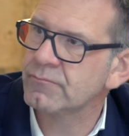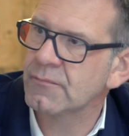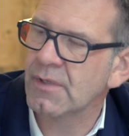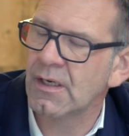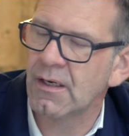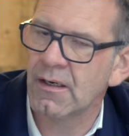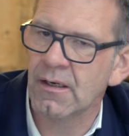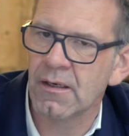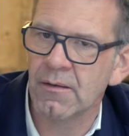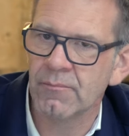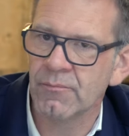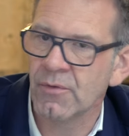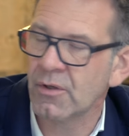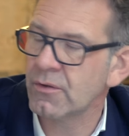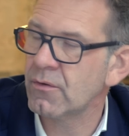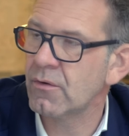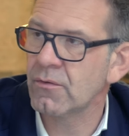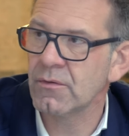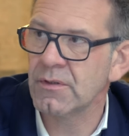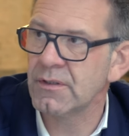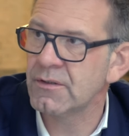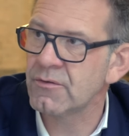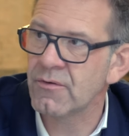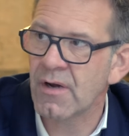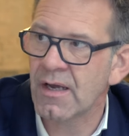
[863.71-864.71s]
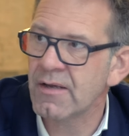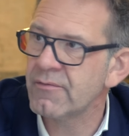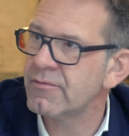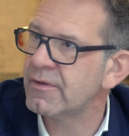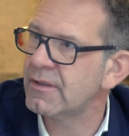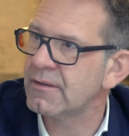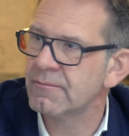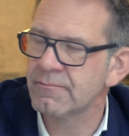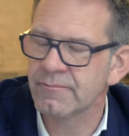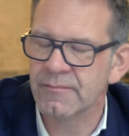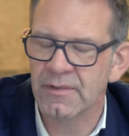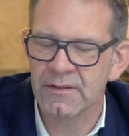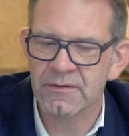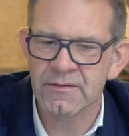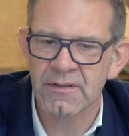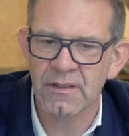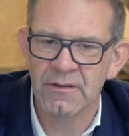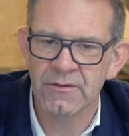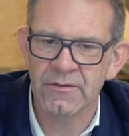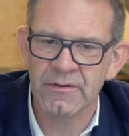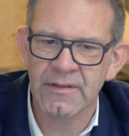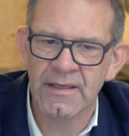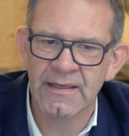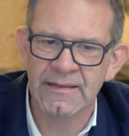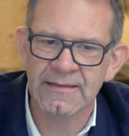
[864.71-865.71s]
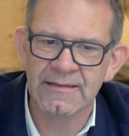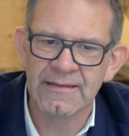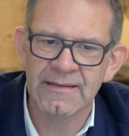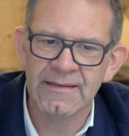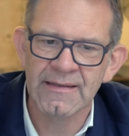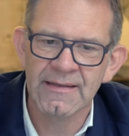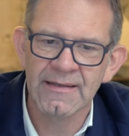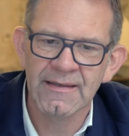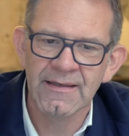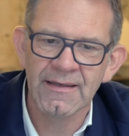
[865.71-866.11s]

Uh, not only driving, I tell you that.